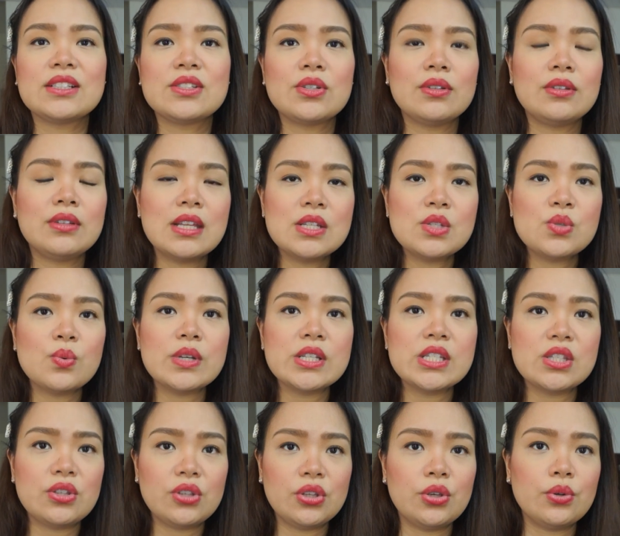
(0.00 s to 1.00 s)
So this
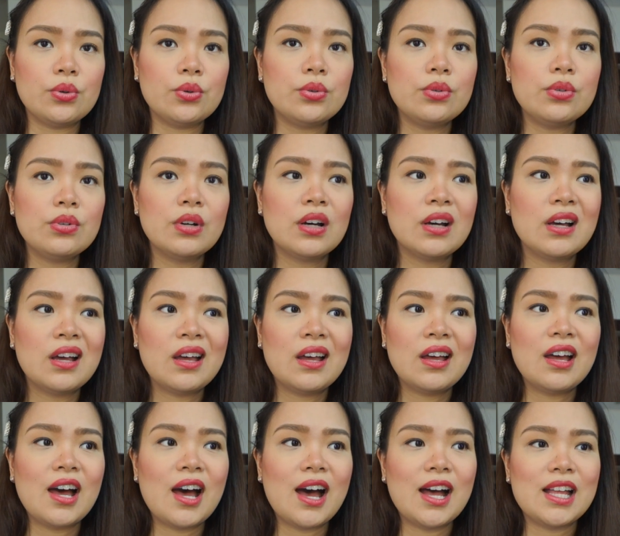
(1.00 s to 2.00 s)
was new,
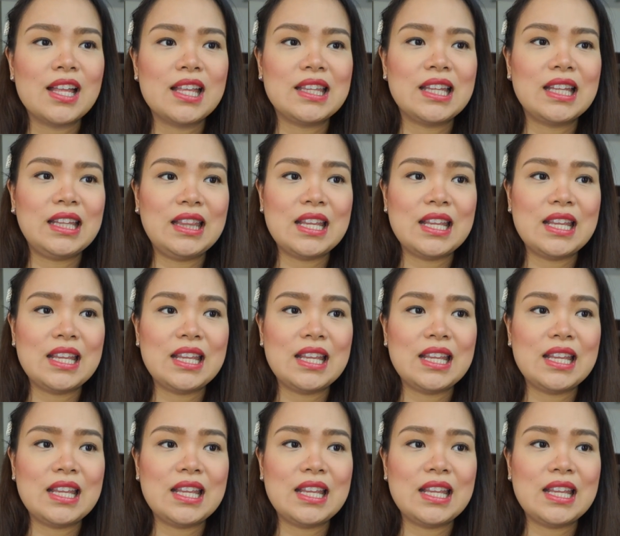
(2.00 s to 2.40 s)
that